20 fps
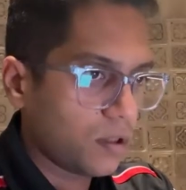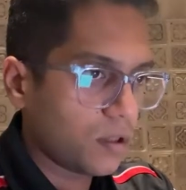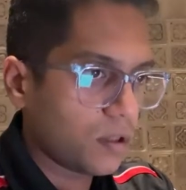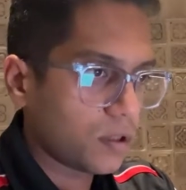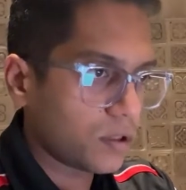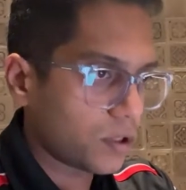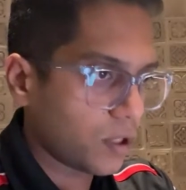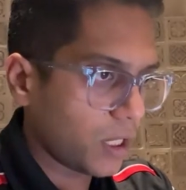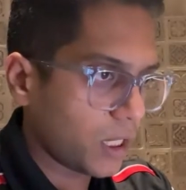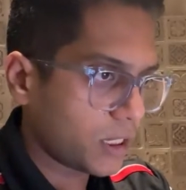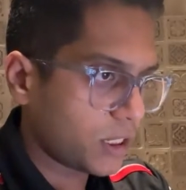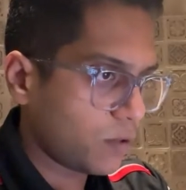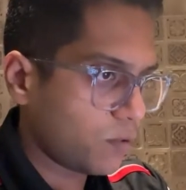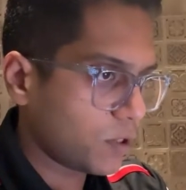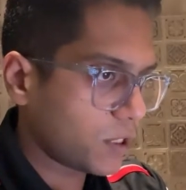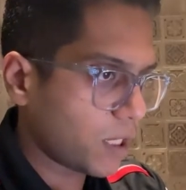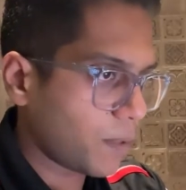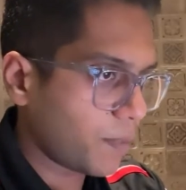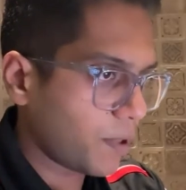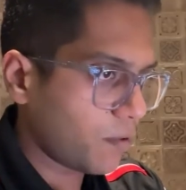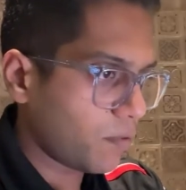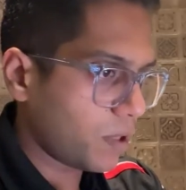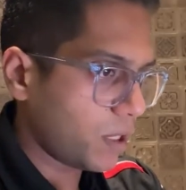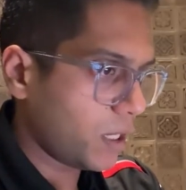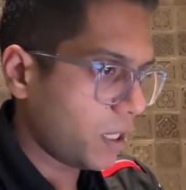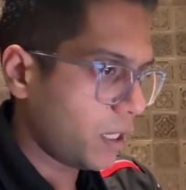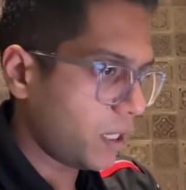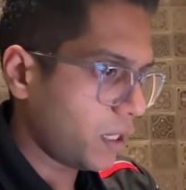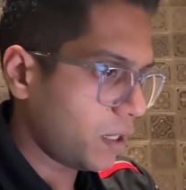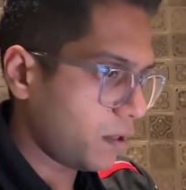So let's see what's happening with
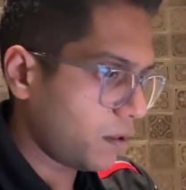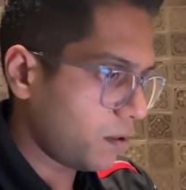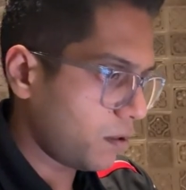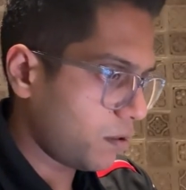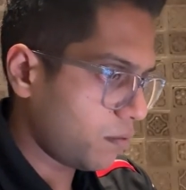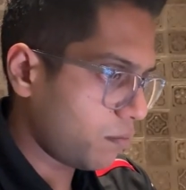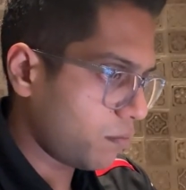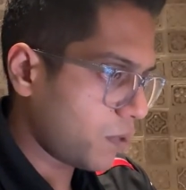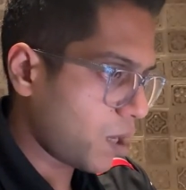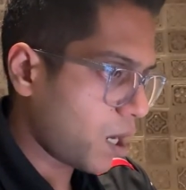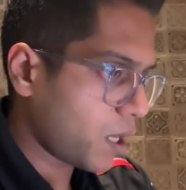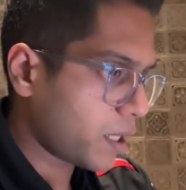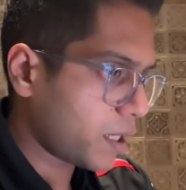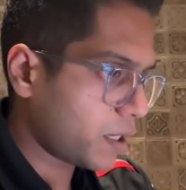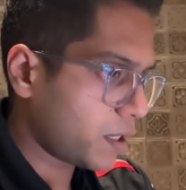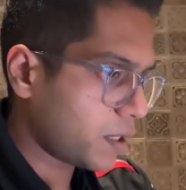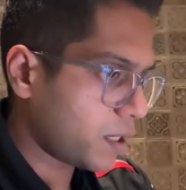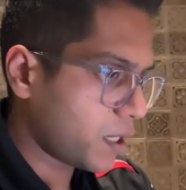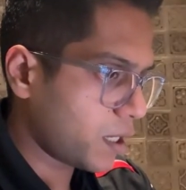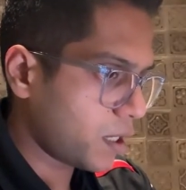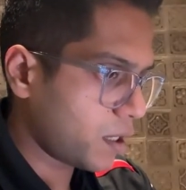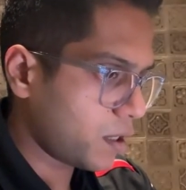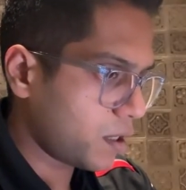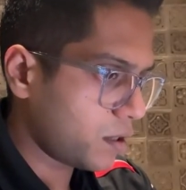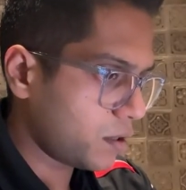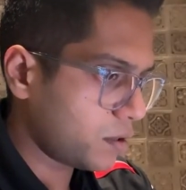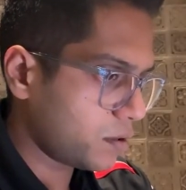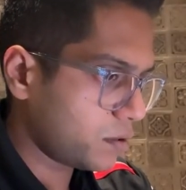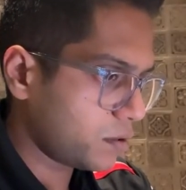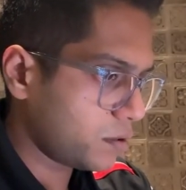the market then.
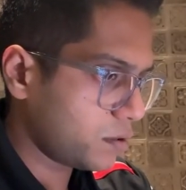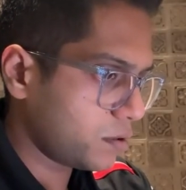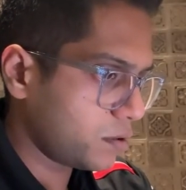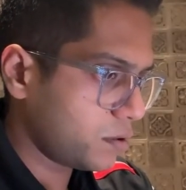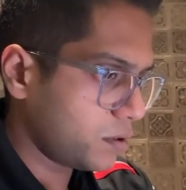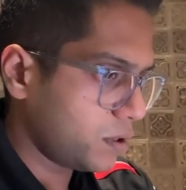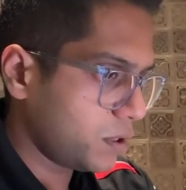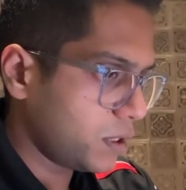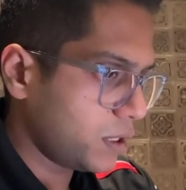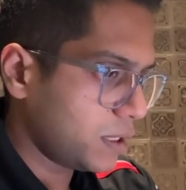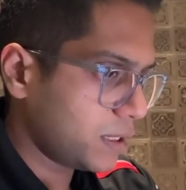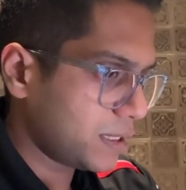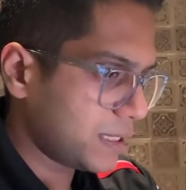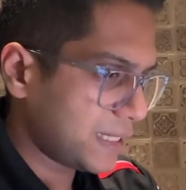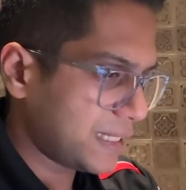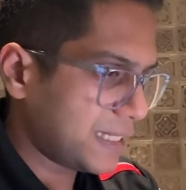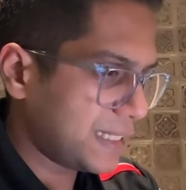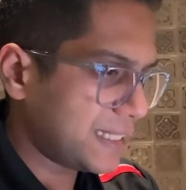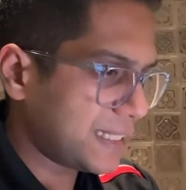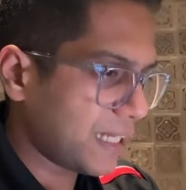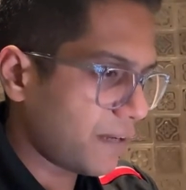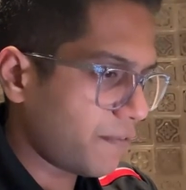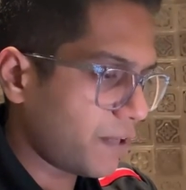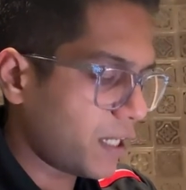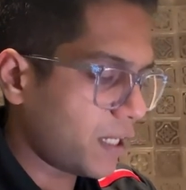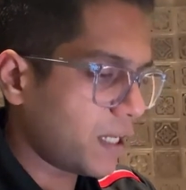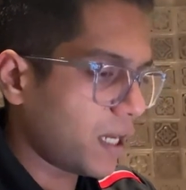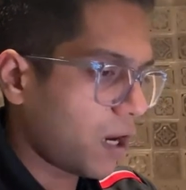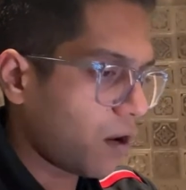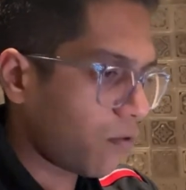
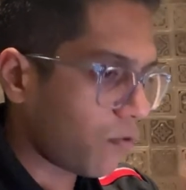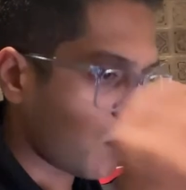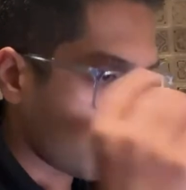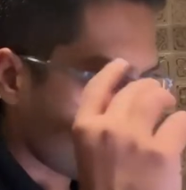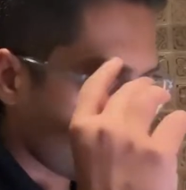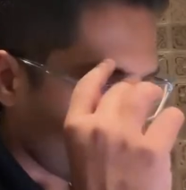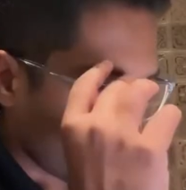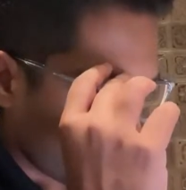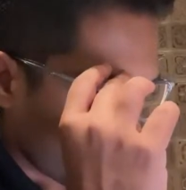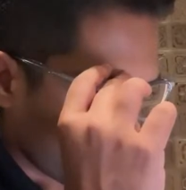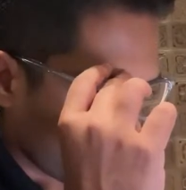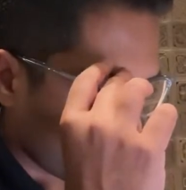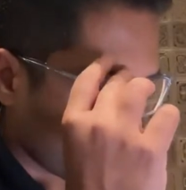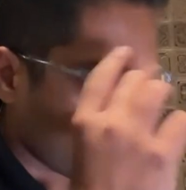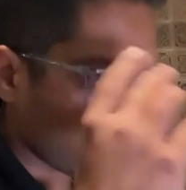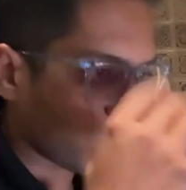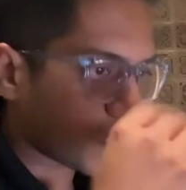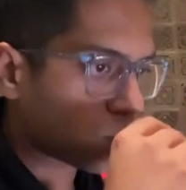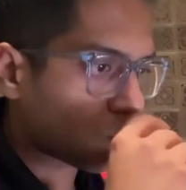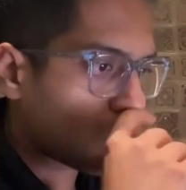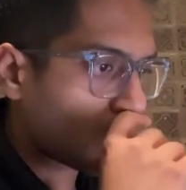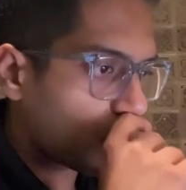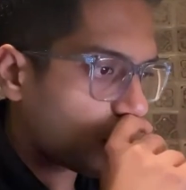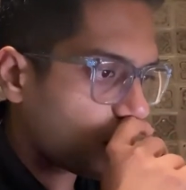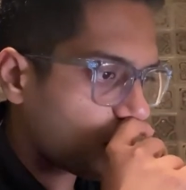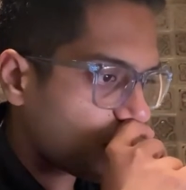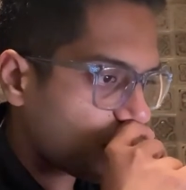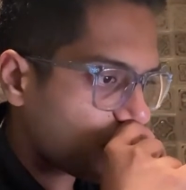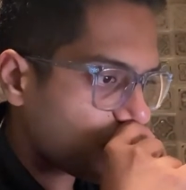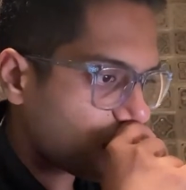67 down for the US
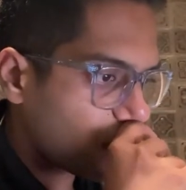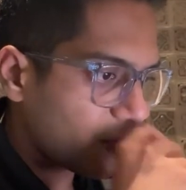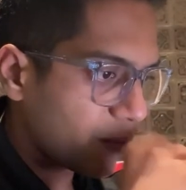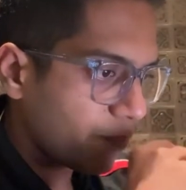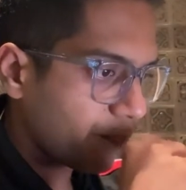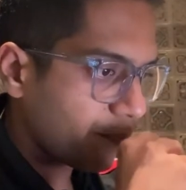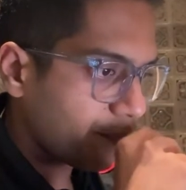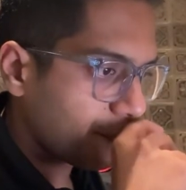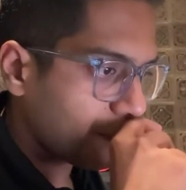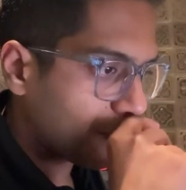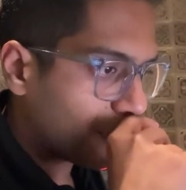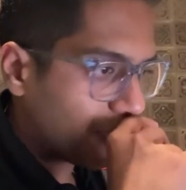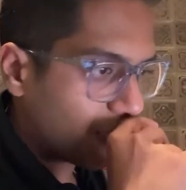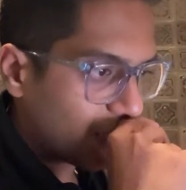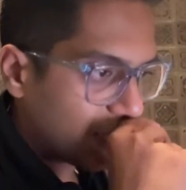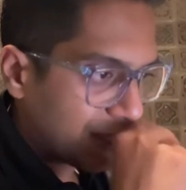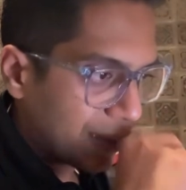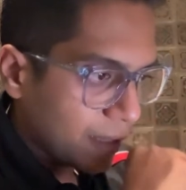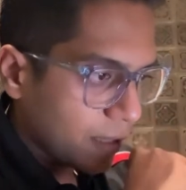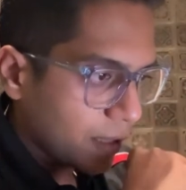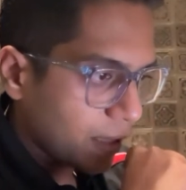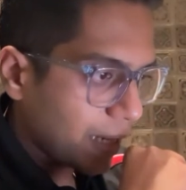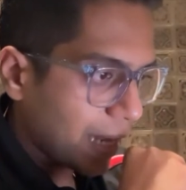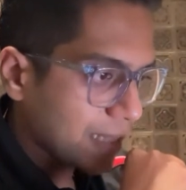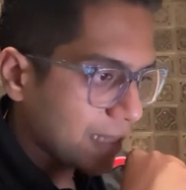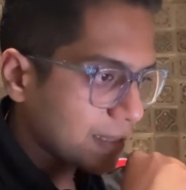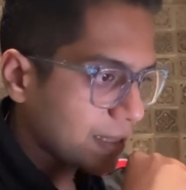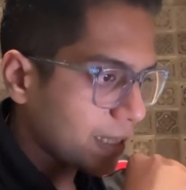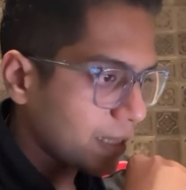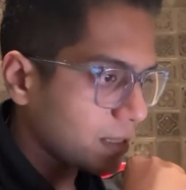100. The
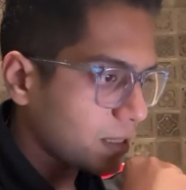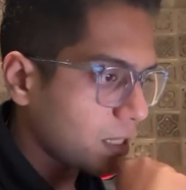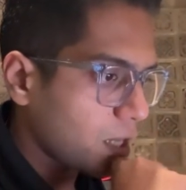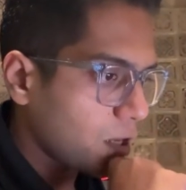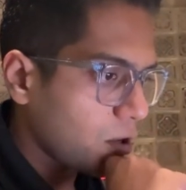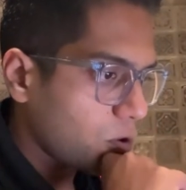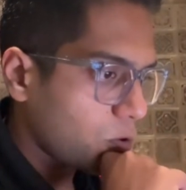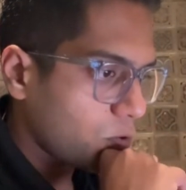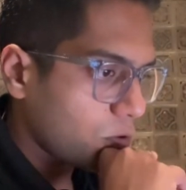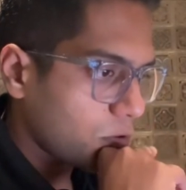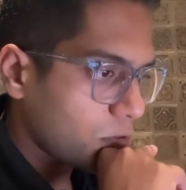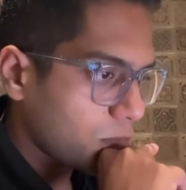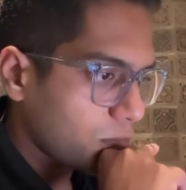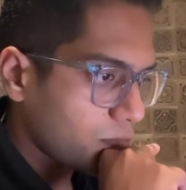Nasdaq's down